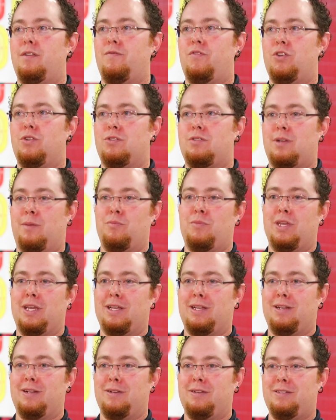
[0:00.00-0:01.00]
There's
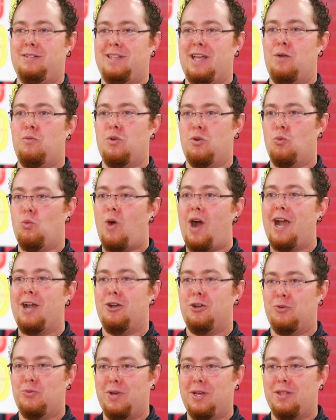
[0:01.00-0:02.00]
something that we're
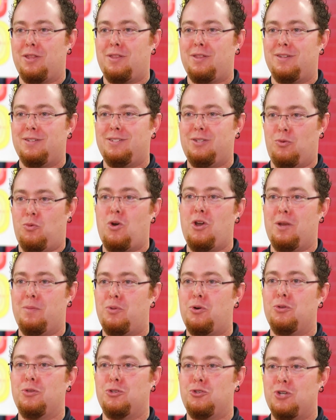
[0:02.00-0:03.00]
wired with to want to
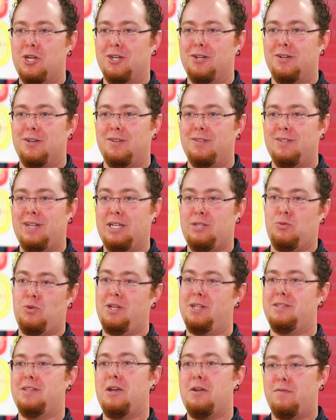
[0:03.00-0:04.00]
pull the trigger. That's what
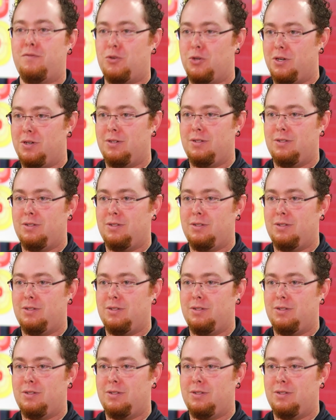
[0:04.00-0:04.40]
it's there for.